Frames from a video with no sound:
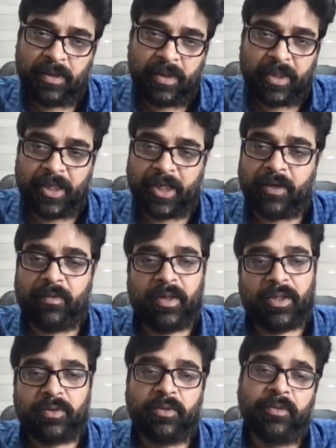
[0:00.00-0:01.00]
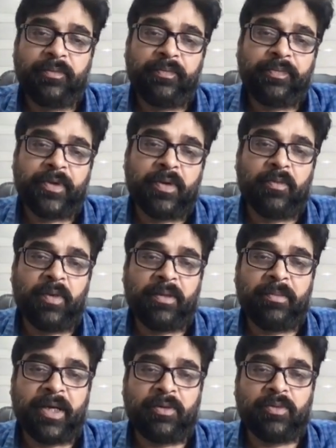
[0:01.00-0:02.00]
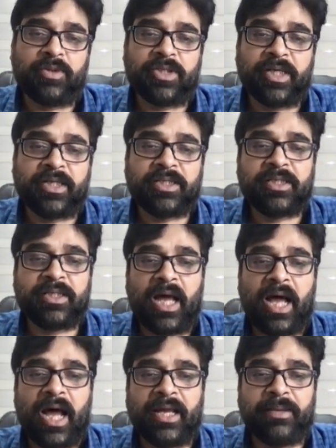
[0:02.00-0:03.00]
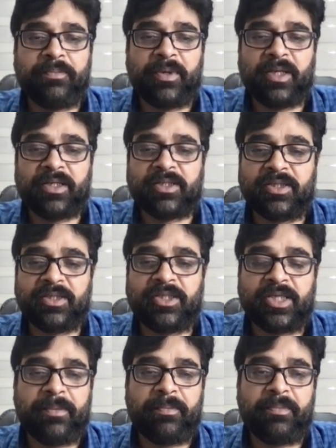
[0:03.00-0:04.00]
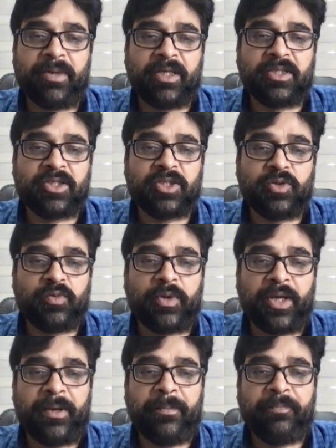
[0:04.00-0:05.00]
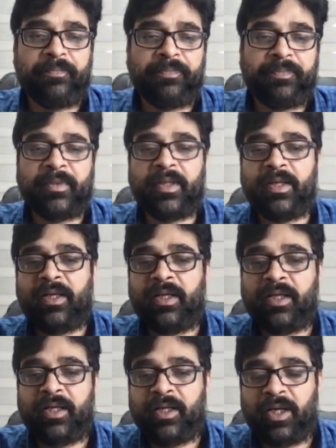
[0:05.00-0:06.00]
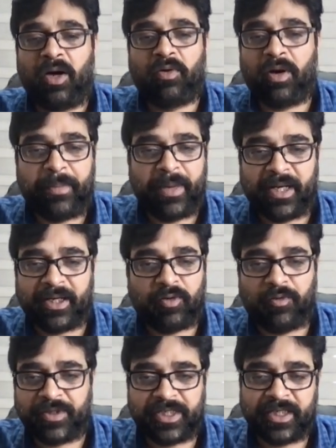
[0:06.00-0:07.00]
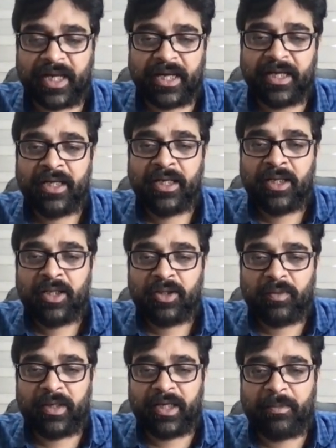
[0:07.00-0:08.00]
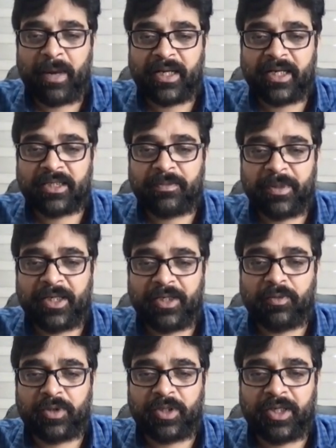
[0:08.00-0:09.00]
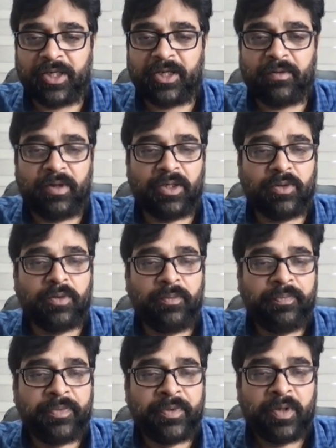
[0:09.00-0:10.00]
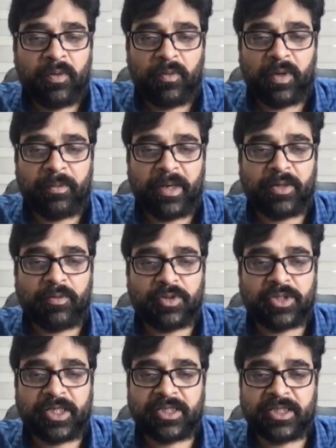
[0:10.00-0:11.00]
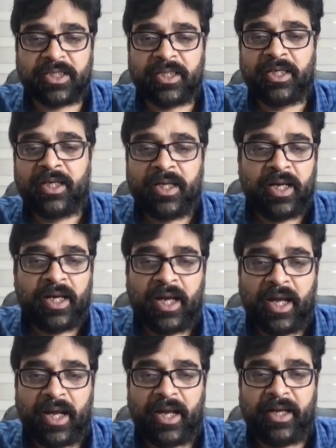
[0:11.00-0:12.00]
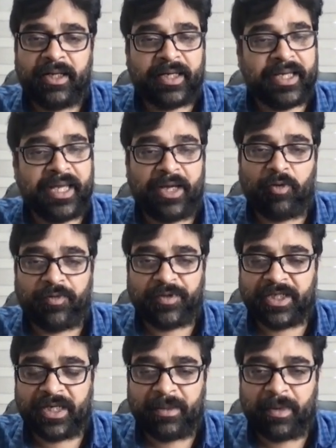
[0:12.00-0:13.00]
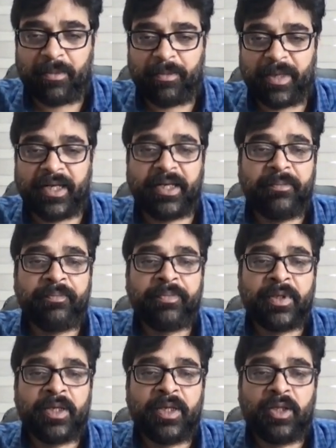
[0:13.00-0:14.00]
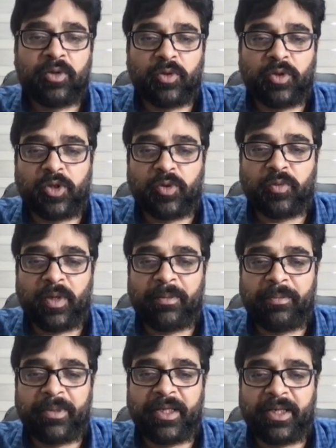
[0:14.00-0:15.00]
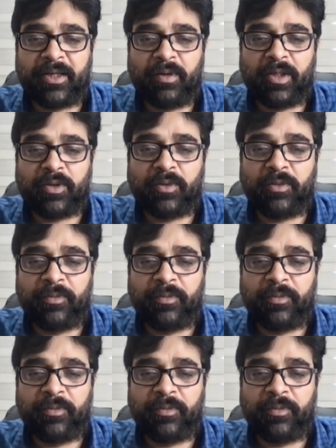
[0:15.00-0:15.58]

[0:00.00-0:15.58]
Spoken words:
equal to 1 by root 6 I plus j plus 2k. Now comparing coefficient I, we will get minus b u3 equal to 1 by root 6 and k coefficient I am comparing. So u1b equal to